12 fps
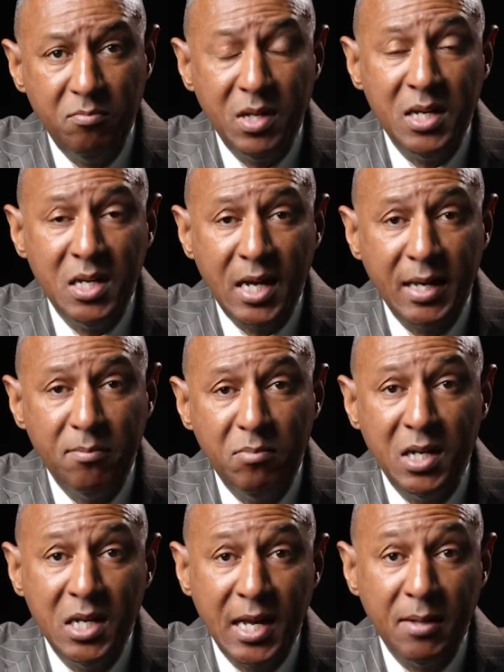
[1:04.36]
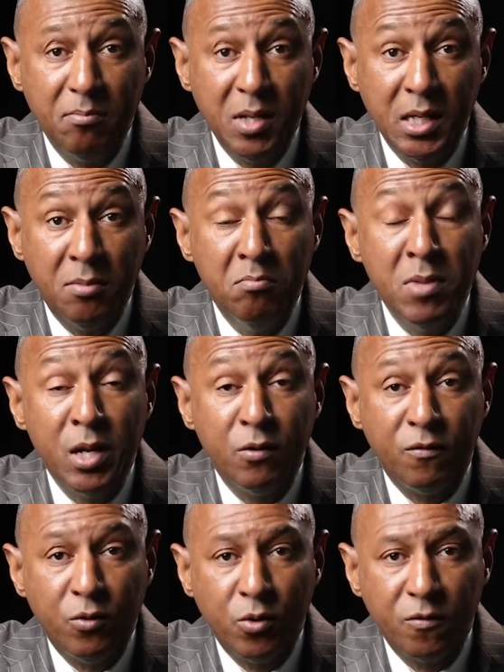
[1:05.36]
midnight, midnight being a
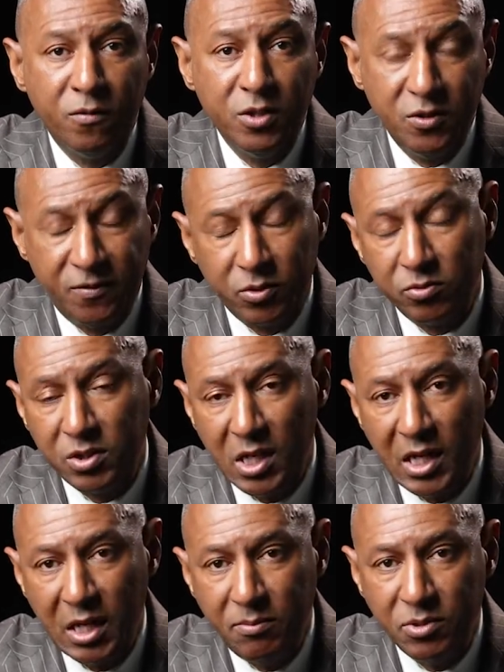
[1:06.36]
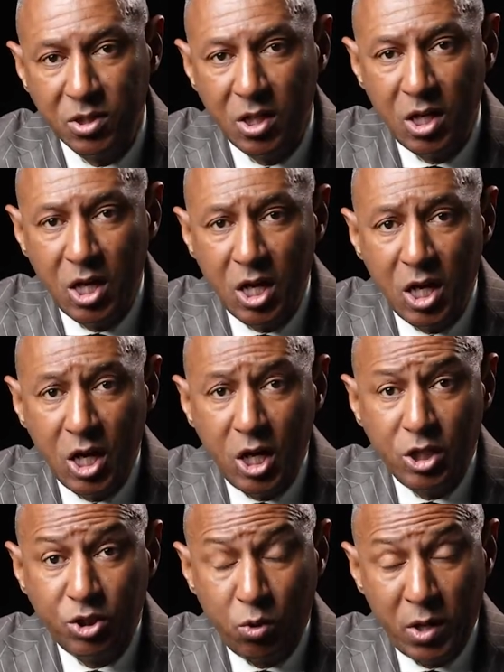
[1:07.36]
metaphor for difficult times.
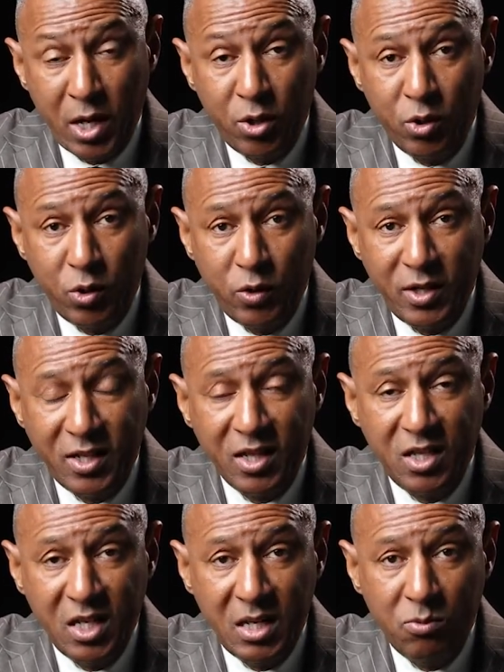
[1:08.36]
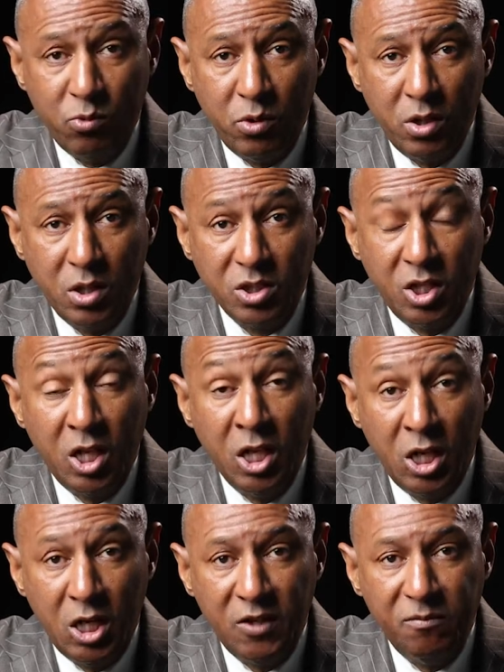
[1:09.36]
So when I heard that the theme was
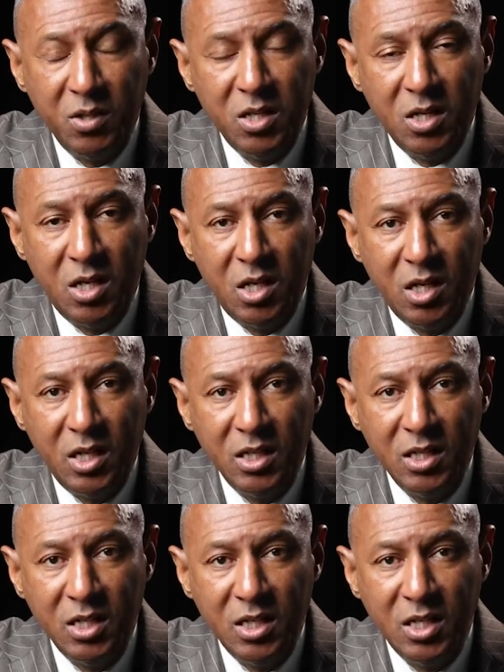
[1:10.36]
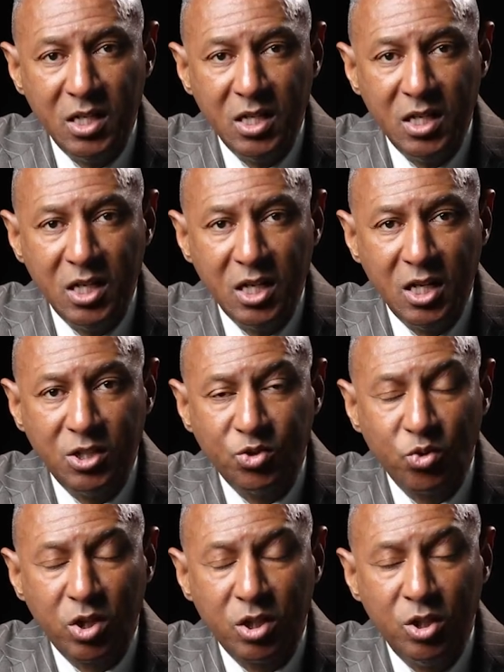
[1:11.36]
love beyond, it
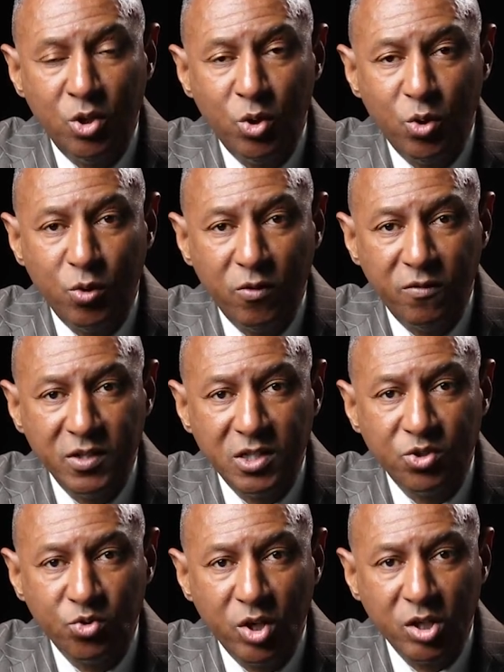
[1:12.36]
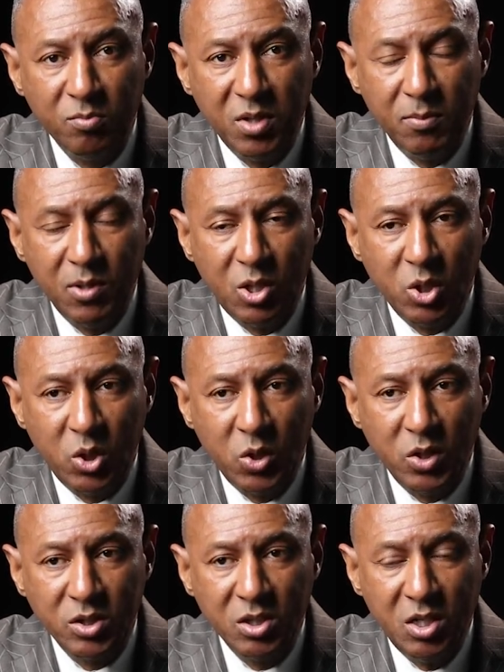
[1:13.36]
struck a nerve. It struck me
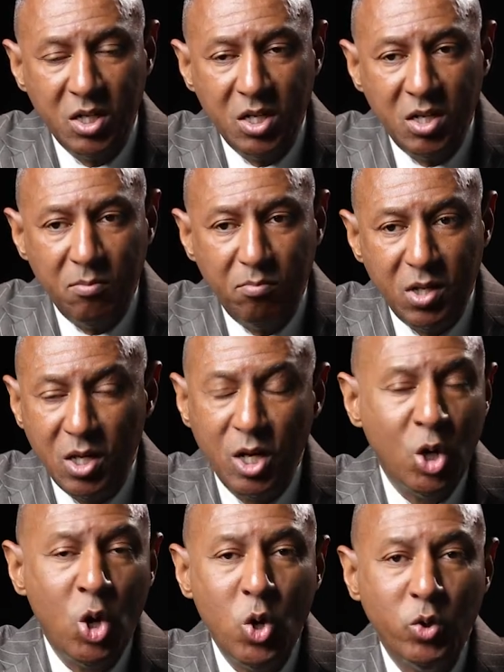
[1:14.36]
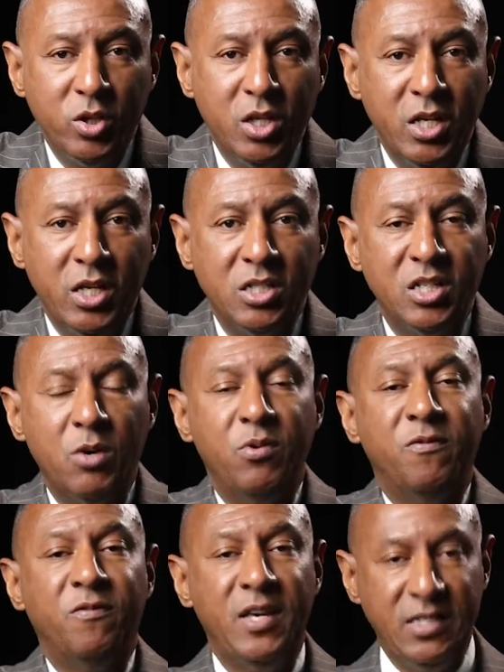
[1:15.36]
because beyond all the things that we
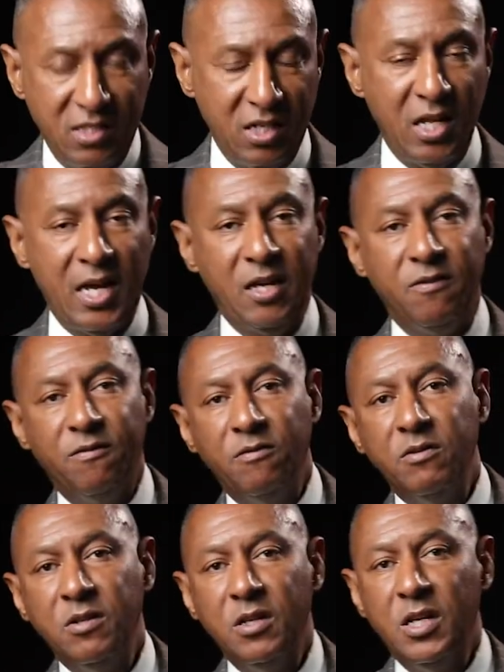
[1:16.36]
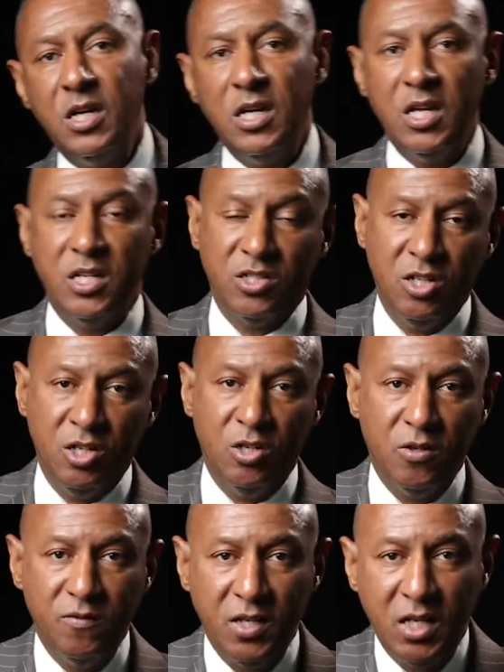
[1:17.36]
face in life, it's
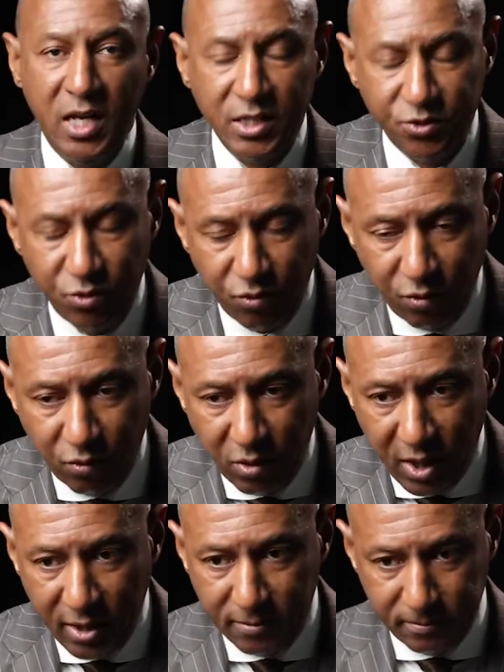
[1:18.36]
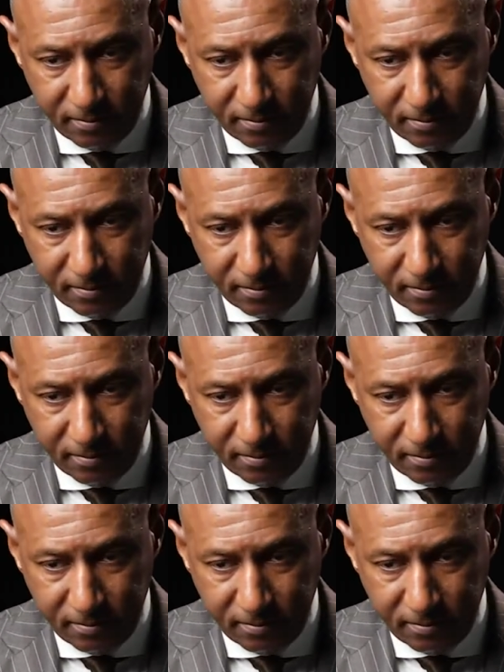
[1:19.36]
love that gets you through that.